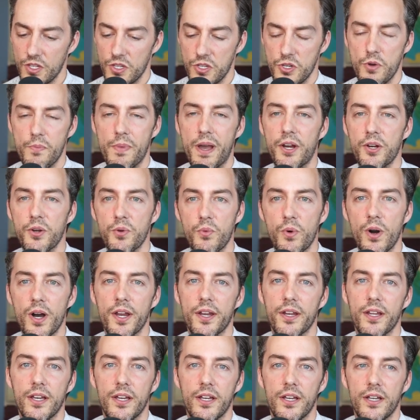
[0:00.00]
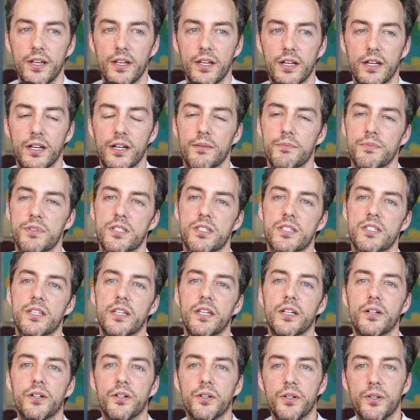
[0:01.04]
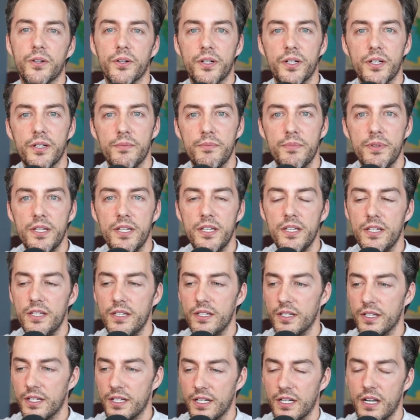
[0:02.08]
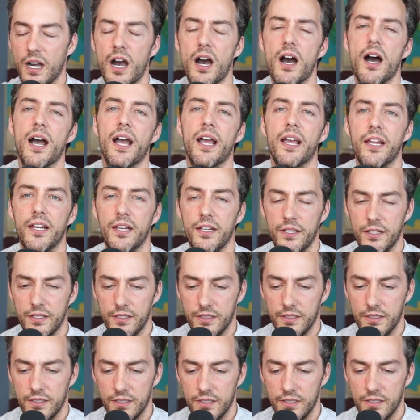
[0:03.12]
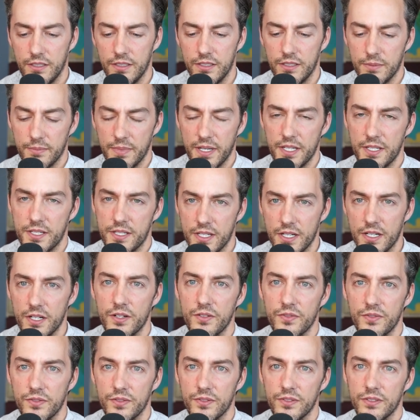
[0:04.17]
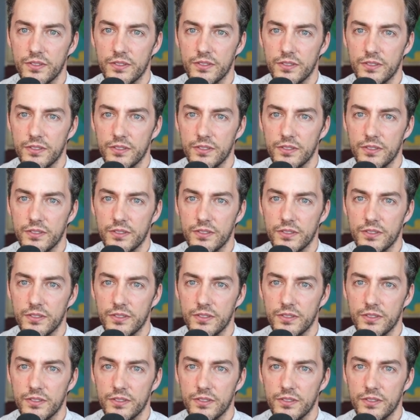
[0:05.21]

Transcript: No matter what, I'm still going to be kind to myself.